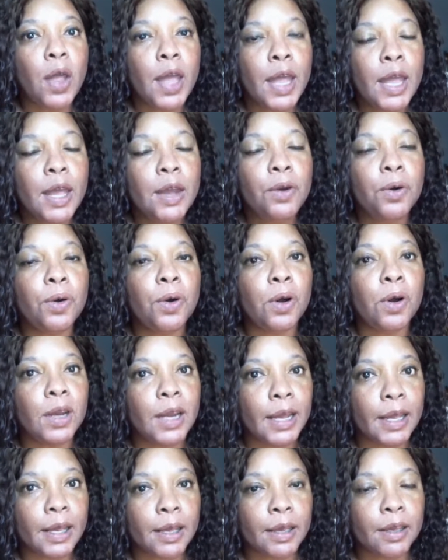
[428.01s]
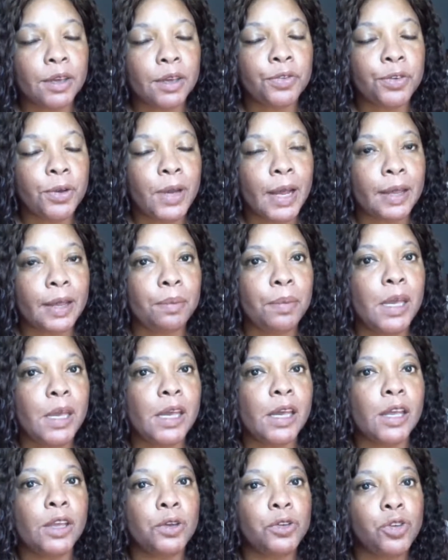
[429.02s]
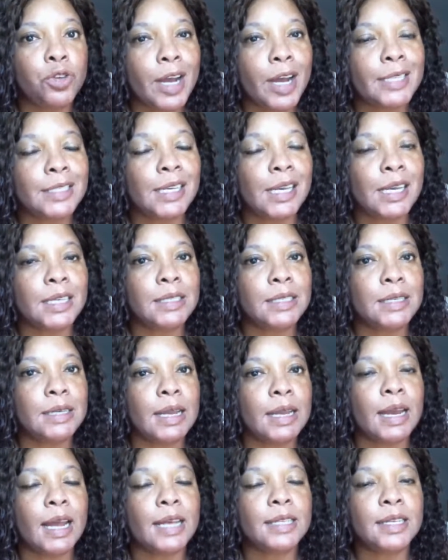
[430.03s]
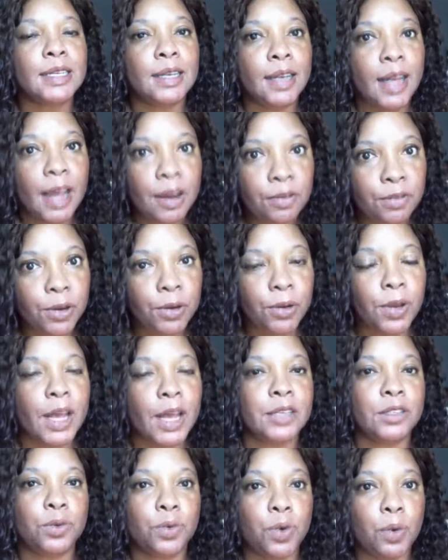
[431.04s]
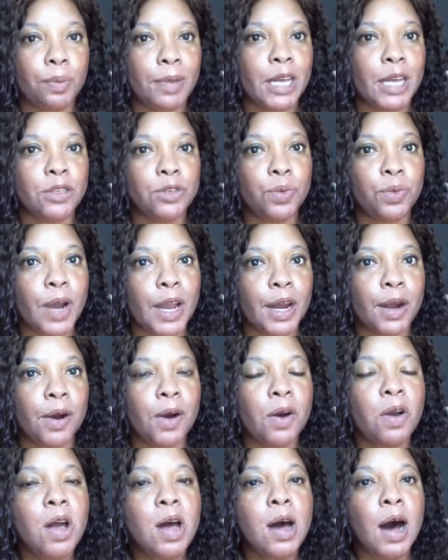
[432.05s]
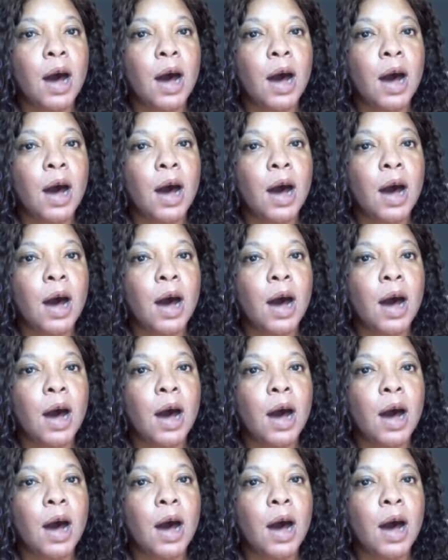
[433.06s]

Or like if you're like me and you're trying to get to the next level as a romance writer,